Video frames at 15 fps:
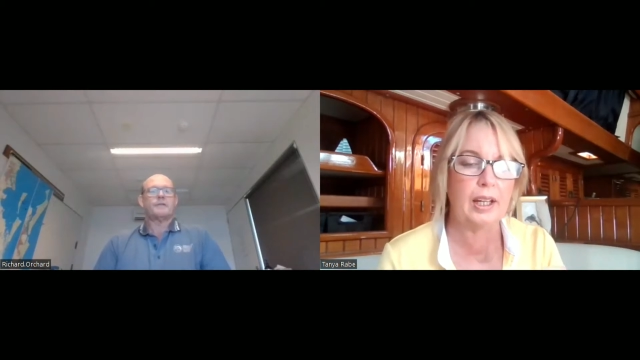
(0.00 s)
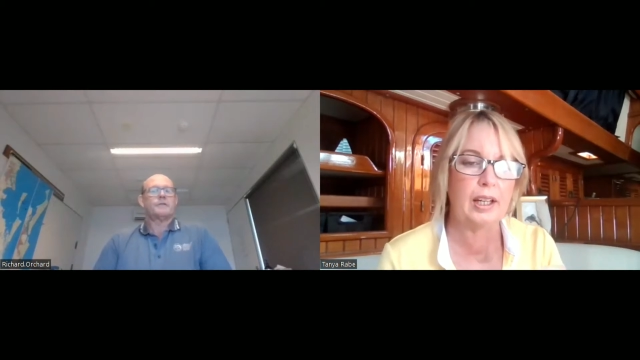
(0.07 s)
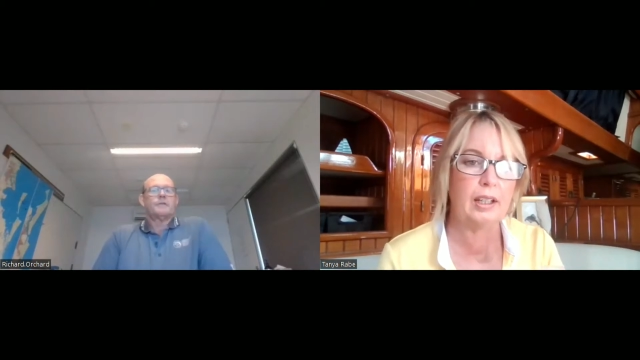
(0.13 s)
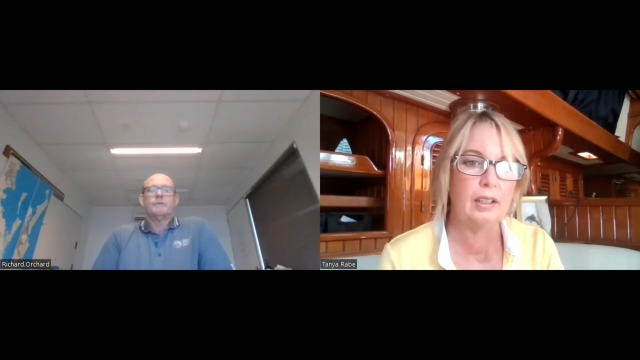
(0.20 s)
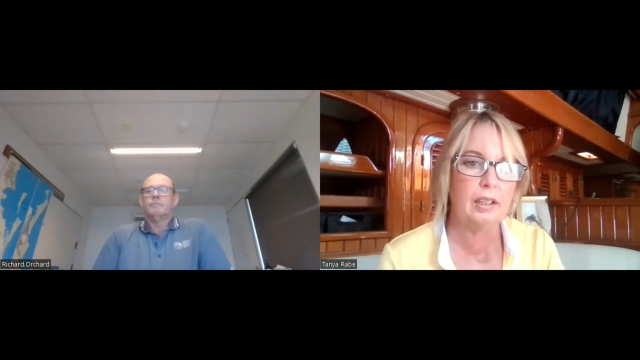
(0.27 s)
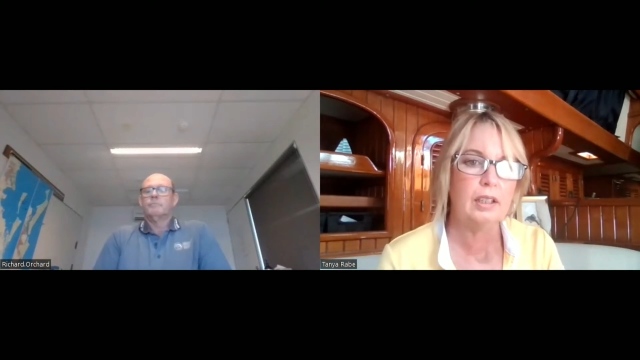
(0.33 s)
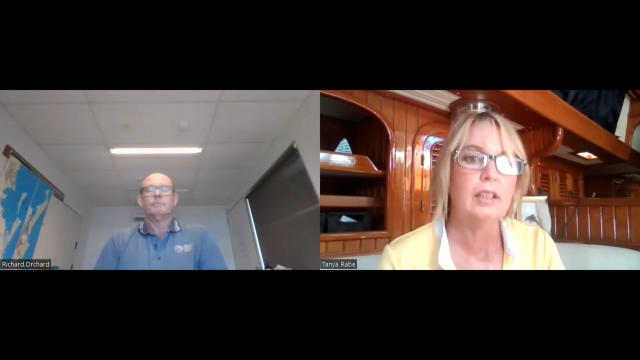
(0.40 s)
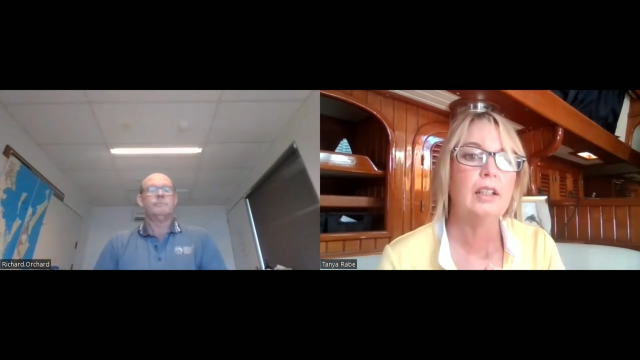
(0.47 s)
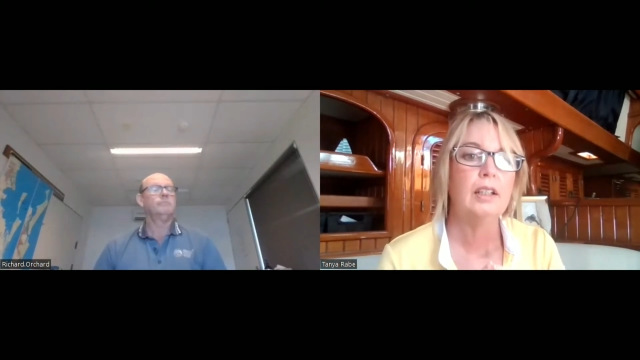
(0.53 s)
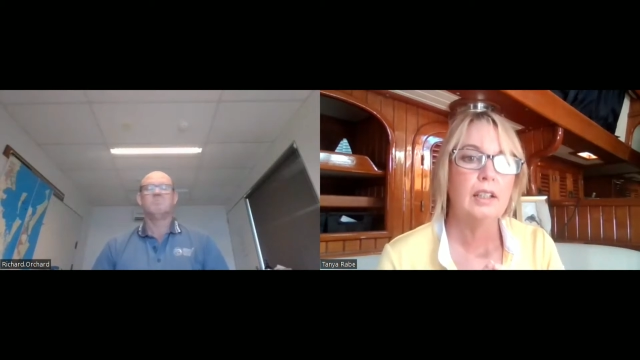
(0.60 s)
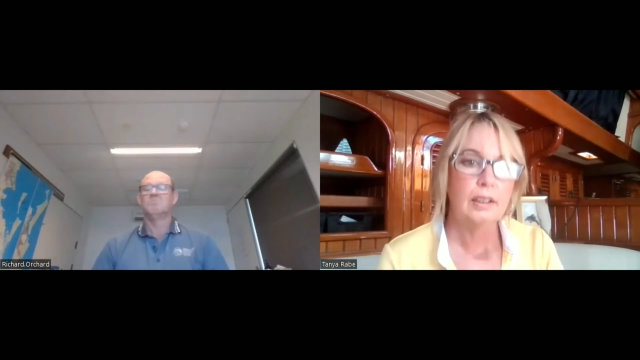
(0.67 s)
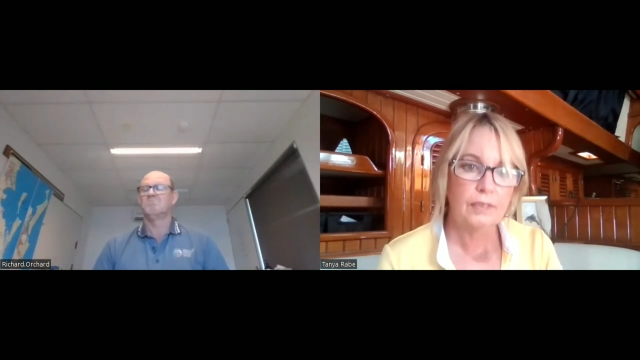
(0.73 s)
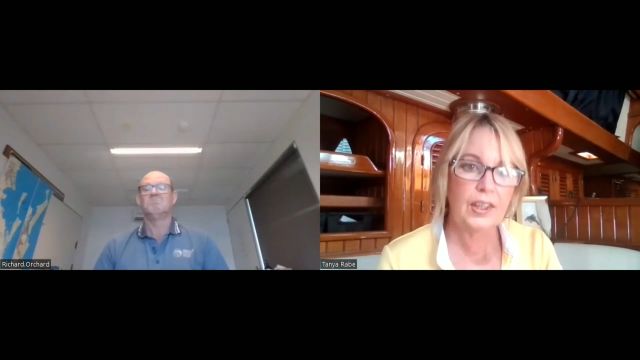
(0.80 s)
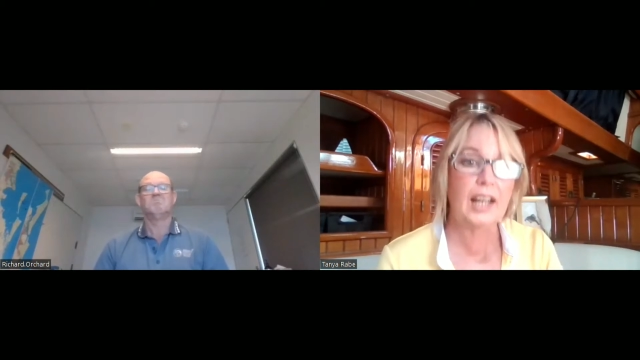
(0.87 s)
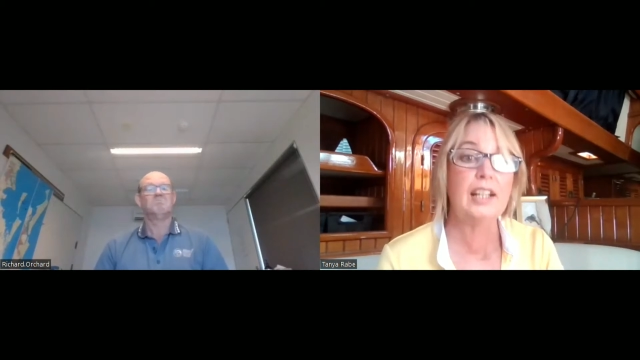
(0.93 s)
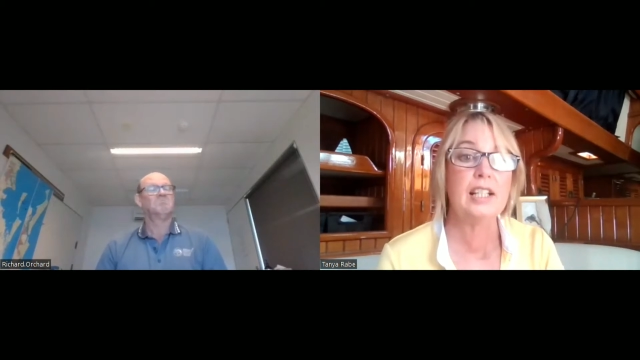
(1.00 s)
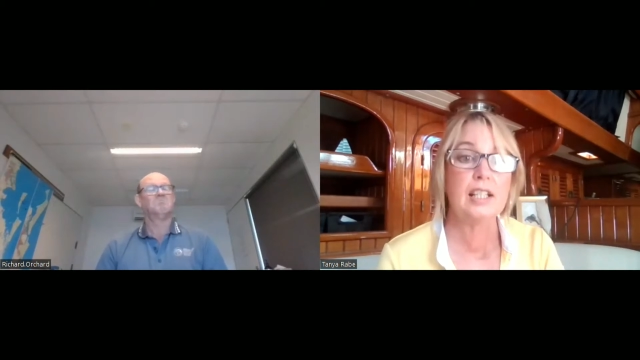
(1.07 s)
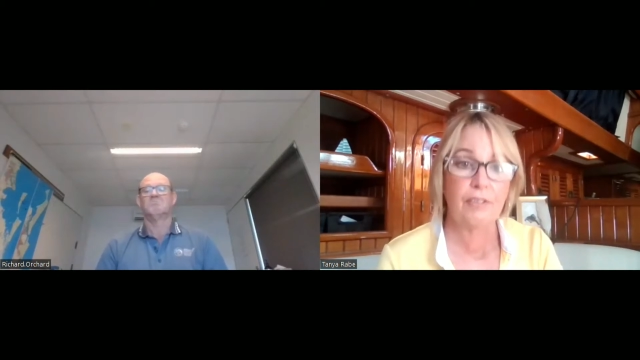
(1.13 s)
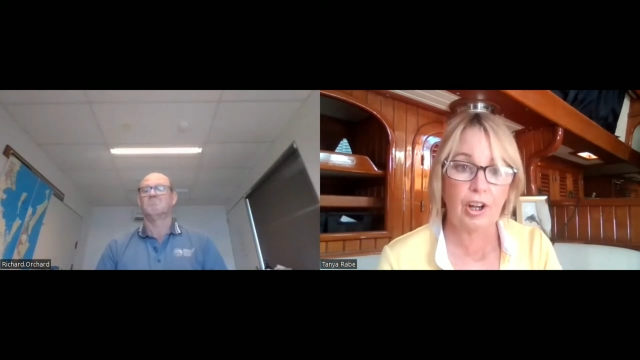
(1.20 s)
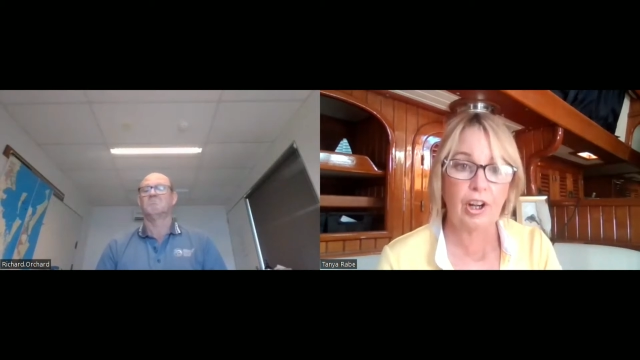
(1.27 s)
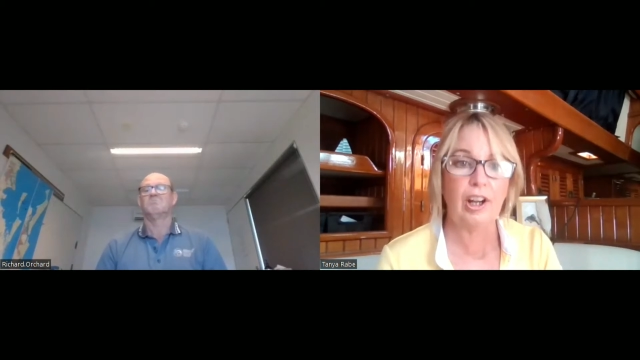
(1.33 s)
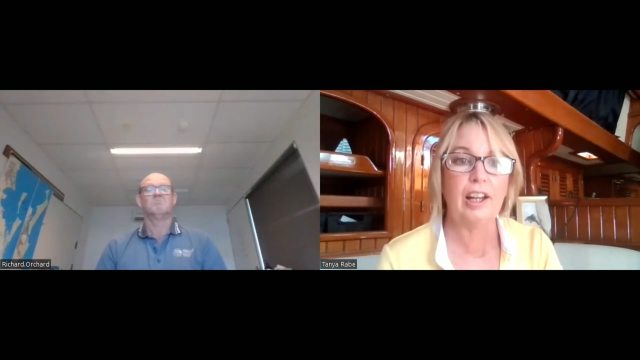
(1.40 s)
anywhere. That is
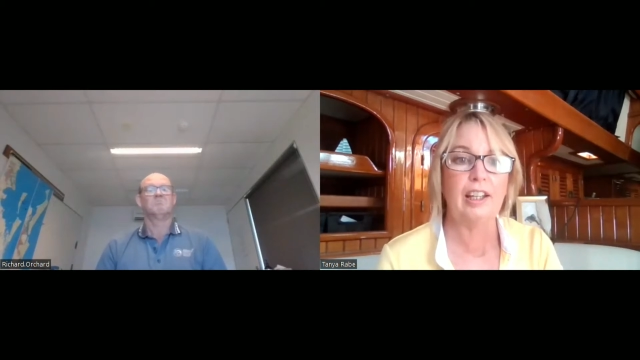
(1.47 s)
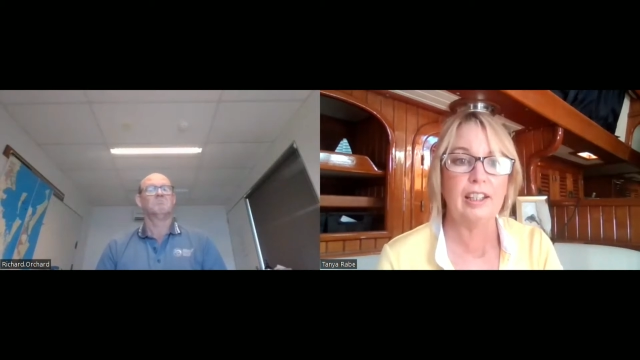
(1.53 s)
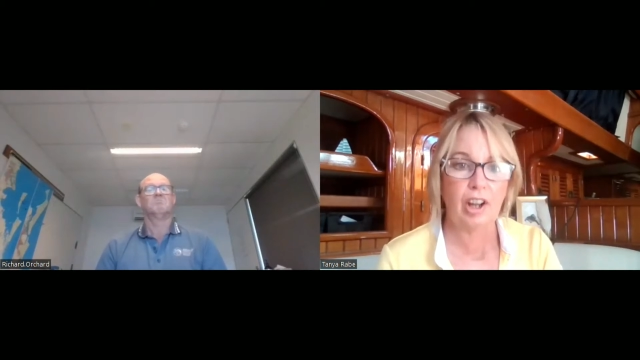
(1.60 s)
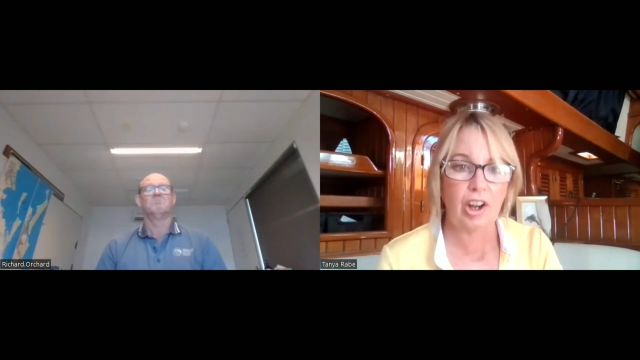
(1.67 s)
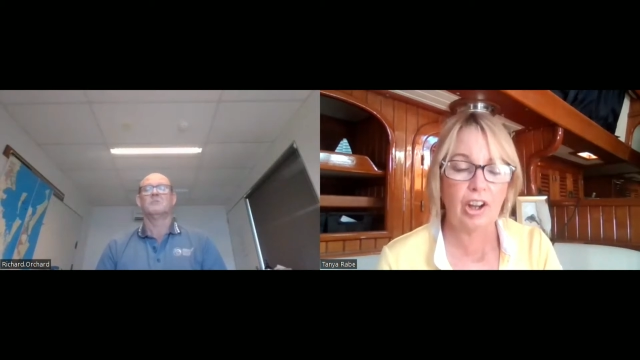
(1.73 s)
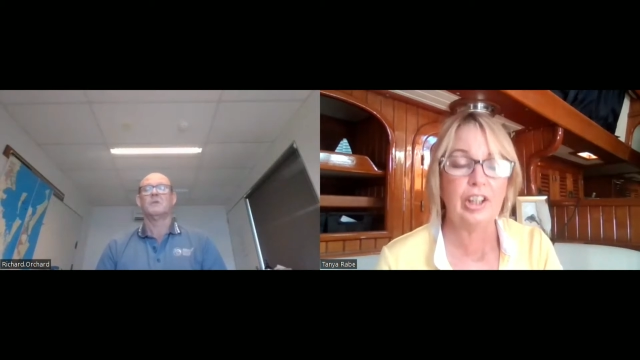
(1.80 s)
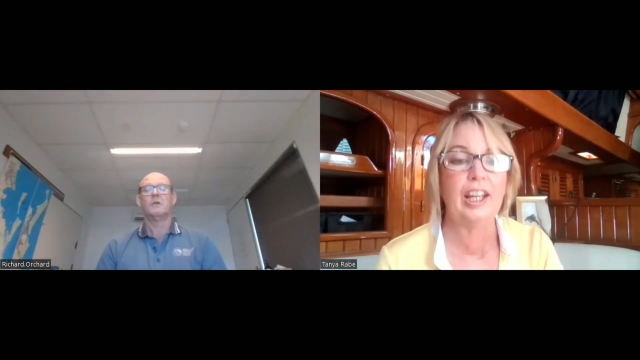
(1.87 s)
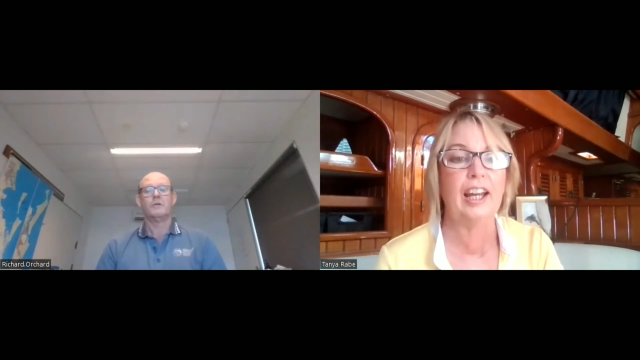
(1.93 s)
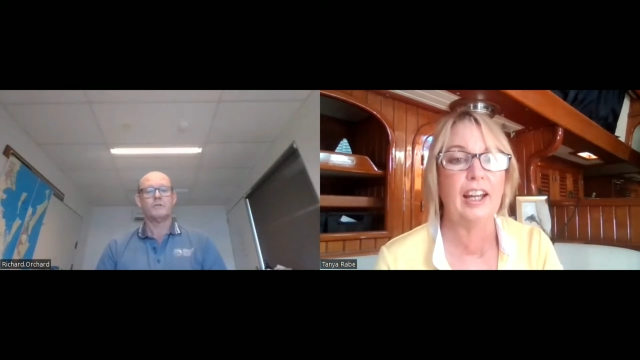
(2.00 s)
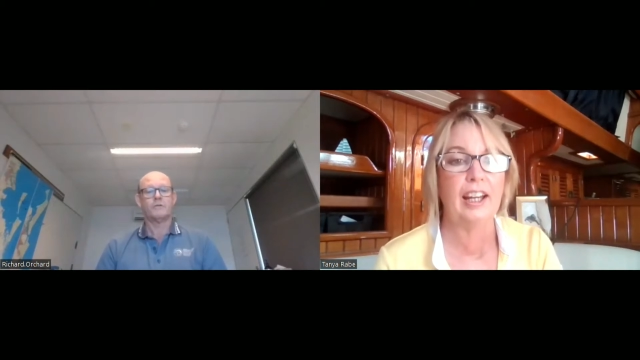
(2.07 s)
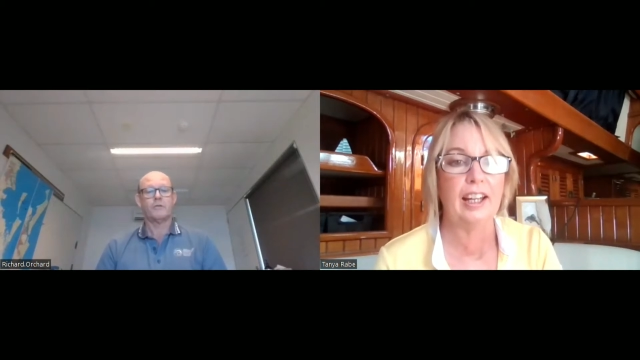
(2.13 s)
fine. Okay.